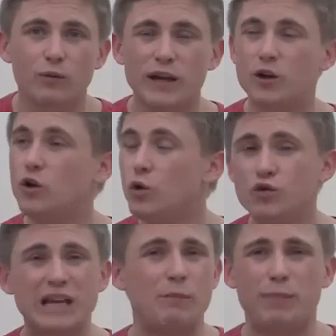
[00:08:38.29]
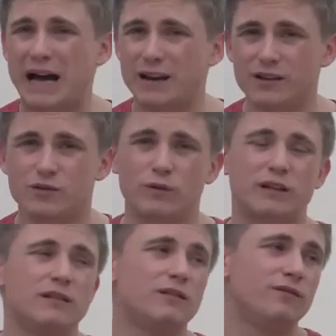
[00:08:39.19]
We lose our balance.
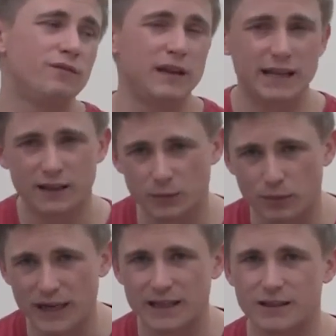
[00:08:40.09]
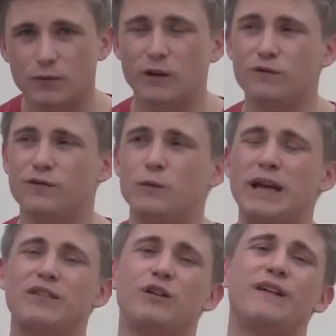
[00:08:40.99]
We feeling depleted. We don't feel
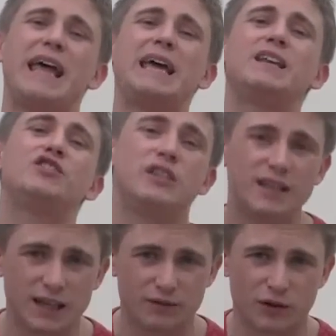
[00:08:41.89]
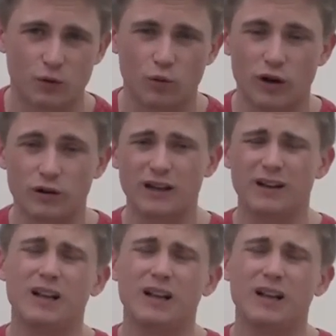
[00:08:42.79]
we have a lot of energy to give to the world.